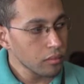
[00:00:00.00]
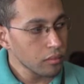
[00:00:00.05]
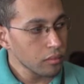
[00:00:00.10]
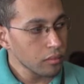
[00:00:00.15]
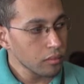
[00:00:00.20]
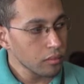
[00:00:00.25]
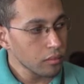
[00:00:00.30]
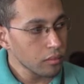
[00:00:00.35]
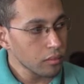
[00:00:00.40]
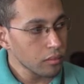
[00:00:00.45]

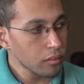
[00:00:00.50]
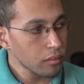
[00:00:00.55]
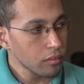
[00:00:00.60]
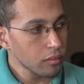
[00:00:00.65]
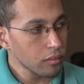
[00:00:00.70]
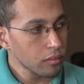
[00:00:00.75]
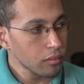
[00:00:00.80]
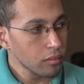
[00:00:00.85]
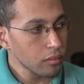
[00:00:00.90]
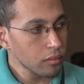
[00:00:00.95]

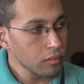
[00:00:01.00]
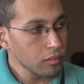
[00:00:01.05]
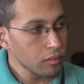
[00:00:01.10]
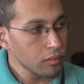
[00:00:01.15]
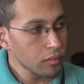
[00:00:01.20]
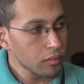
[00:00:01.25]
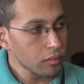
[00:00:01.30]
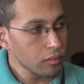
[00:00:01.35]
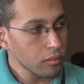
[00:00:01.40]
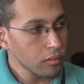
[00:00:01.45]

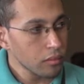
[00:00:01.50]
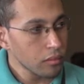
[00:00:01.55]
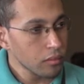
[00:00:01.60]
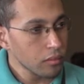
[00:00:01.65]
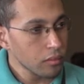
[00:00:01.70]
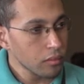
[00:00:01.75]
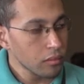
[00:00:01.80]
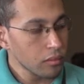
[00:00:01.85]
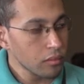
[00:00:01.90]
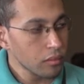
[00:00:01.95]

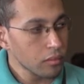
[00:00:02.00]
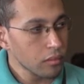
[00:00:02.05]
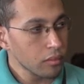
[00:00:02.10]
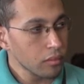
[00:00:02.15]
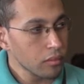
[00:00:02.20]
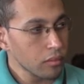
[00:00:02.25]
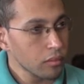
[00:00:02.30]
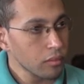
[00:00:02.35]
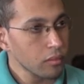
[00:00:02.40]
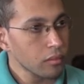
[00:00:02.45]

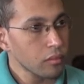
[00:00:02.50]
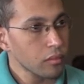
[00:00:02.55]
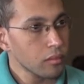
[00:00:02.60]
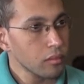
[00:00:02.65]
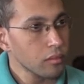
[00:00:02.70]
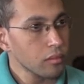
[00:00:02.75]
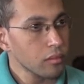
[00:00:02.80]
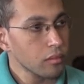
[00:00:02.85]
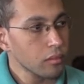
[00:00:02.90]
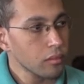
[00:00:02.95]

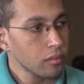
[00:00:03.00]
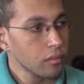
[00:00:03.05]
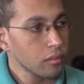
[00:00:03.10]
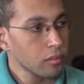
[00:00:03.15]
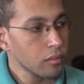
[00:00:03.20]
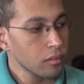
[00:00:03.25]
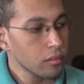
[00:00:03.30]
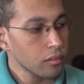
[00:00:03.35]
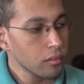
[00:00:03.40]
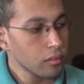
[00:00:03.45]

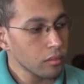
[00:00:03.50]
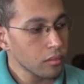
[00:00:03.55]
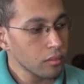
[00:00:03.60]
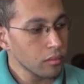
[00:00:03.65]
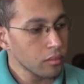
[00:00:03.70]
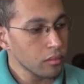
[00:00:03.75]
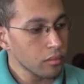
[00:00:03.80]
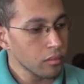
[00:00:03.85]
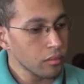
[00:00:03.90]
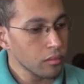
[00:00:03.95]

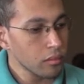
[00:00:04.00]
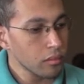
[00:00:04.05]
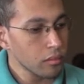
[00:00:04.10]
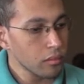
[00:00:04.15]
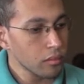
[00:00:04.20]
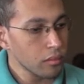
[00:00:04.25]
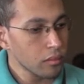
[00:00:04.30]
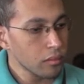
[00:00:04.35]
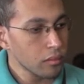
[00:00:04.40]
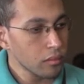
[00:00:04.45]

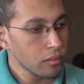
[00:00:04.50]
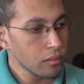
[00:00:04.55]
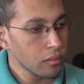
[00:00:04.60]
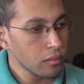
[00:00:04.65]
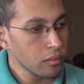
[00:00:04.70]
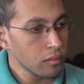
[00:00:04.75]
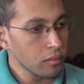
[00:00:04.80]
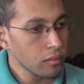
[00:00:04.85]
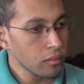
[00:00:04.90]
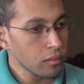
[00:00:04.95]

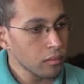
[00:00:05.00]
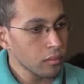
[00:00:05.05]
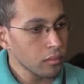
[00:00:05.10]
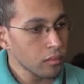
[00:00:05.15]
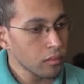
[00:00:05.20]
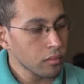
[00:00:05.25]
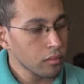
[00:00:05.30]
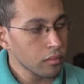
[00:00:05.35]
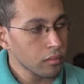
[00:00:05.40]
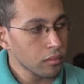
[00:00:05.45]

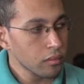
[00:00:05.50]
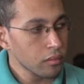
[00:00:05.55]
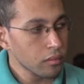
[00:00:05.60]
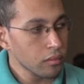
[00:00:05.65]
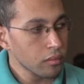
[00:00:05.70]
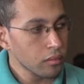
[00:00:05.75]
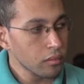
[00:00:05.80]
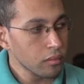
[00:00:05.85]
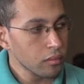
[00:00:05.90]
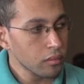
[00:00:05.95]

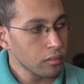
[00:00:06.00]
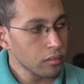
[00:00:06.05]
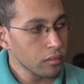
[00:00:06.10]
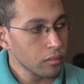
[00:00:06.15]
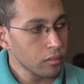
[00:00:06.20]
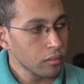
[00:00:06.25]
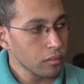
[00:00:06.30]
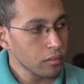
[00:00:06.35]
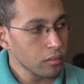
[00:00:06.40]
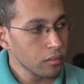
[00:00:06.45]

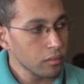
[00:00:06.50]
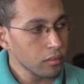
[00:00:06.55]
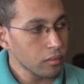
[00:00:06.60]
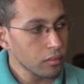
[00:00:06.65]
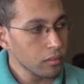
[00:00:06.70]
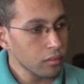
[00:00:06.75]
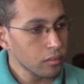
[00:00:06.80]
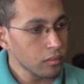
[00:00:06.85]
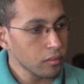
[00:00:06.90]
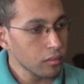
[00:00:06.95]

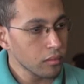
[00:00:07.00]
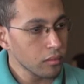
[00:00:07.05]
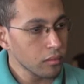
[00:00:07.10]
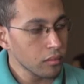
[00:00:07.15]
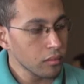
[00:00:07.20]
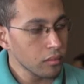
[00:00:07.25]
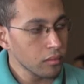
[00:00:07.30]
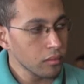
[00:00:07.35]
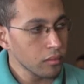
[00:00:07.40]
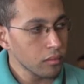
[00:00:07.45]

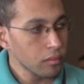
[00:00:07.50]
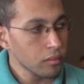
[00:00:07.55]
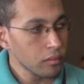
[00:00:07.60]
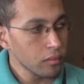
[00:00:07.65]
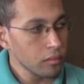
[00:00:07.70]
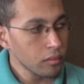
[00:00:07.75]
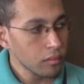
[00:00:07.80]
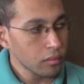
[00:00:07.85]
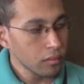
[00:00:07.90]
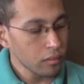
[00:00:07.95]
[no speech]